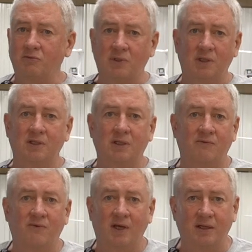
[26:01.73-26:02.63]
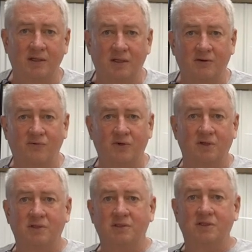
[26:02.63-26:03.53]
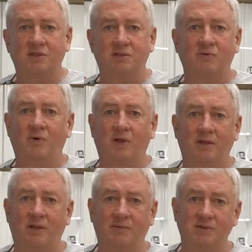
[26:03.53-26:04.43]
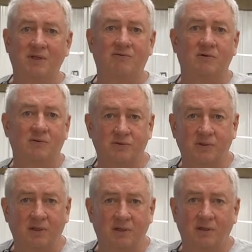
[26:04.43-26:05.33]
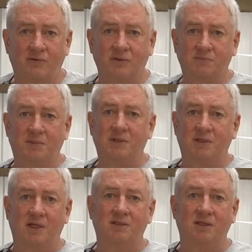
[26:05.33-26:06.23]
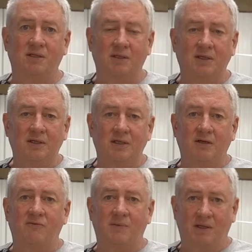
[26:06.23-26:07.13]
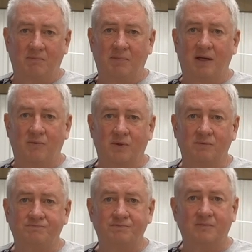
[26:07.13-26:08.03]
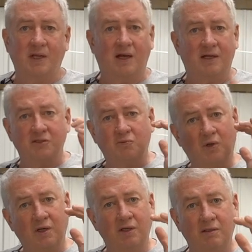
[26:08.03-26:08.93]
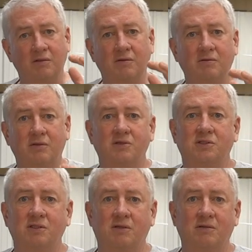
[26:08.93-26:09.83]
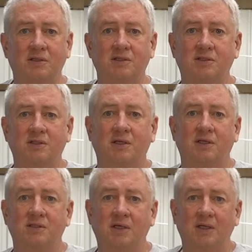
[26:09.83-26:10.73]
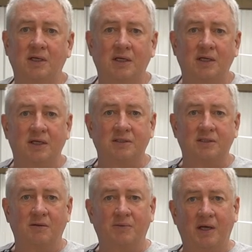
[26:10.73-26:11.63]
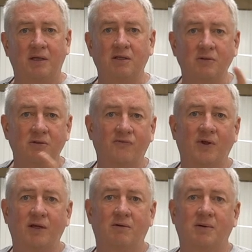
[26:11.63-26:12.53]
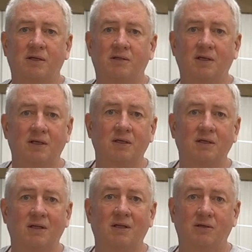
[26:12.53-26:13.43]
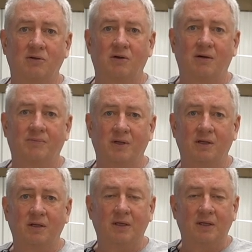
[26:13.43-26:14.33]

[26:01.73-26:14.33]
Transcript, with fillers: rarely get validated for a good decision, while almost everyone's ready to throw spears at you if you make a bad one. I just want you to consider these things as they apply to you and the flight you're about to take in your airplane.